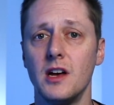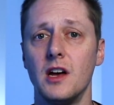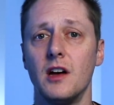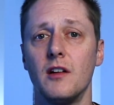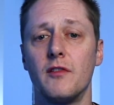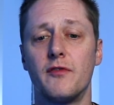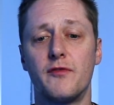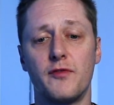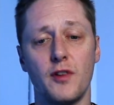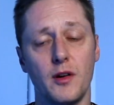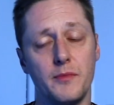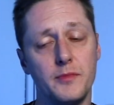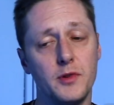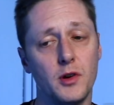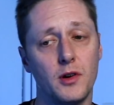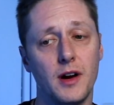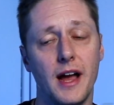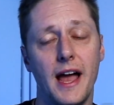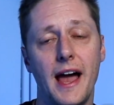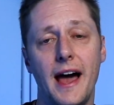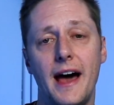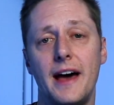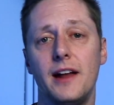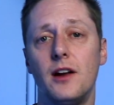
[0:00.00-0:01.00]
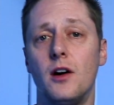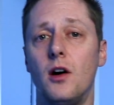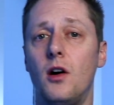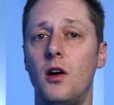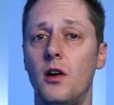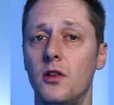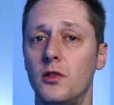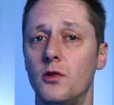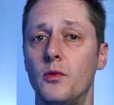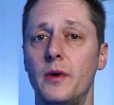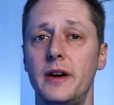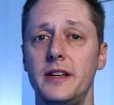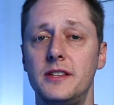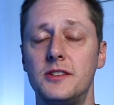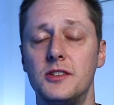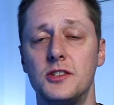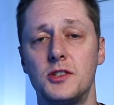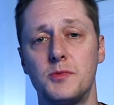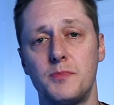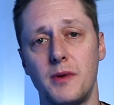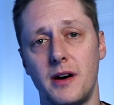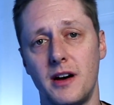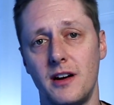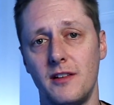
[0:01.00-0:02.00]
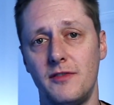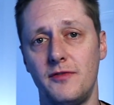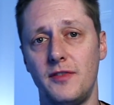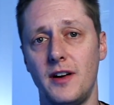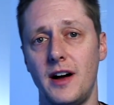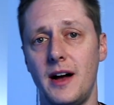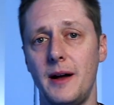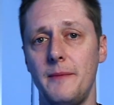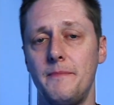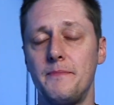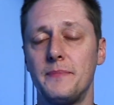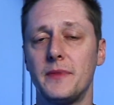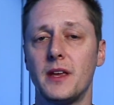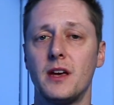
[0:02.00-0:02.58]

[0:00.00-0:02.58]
from your ad all the way to Spotify,